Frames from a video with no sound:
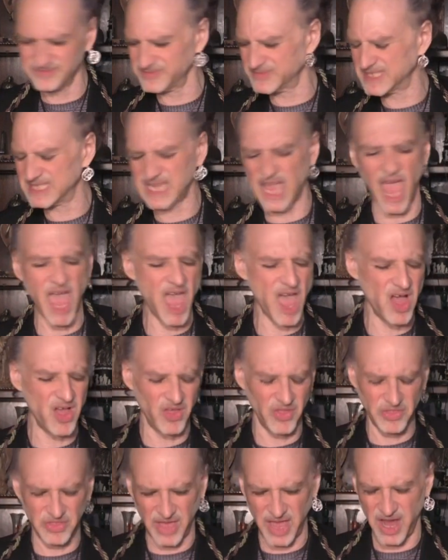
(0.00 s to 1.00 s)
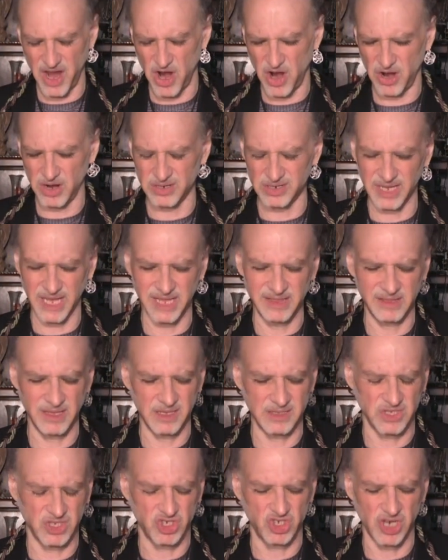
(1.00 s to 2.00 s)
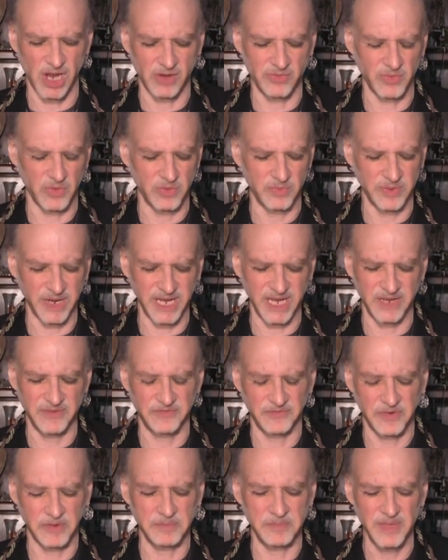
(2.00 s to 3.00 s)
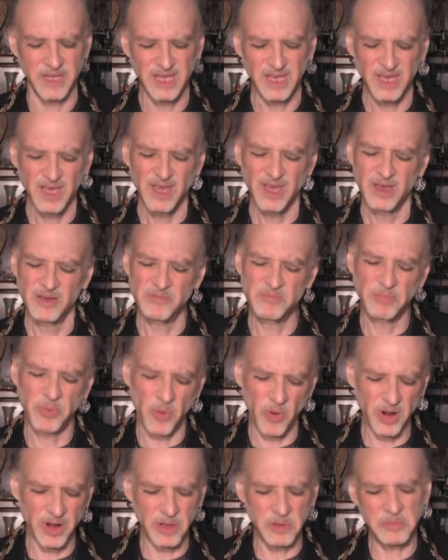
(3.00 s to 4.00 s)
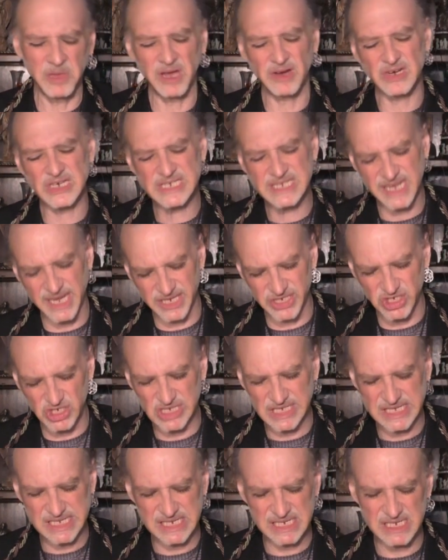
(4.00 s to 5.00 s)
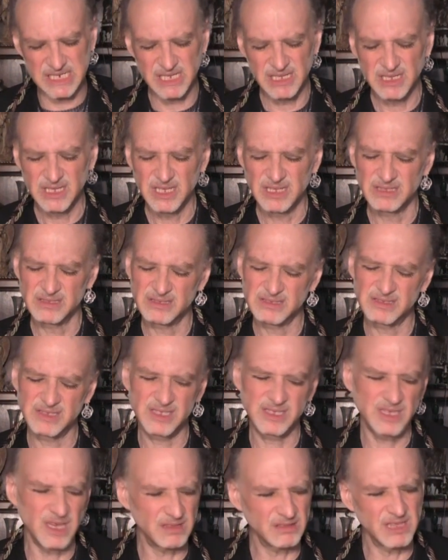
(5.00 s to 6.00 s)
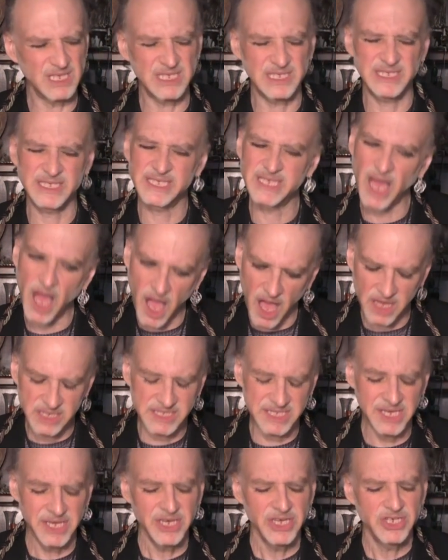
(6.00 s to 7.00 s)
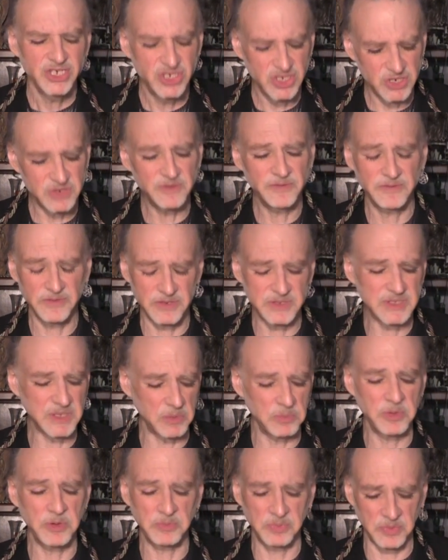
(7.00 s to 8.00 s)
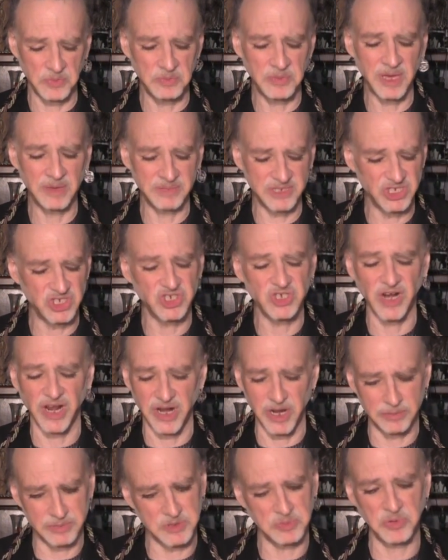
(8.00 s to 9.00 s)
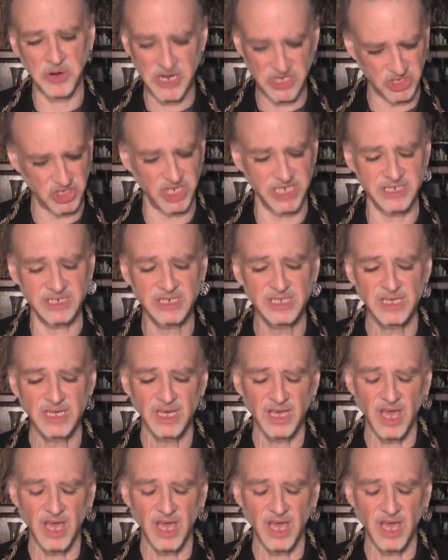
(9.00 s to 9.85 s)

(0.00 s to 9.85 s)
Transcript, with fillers: scale there in this general read from boredom, irritation, uh, this sucks too, for some people maybe straight up depression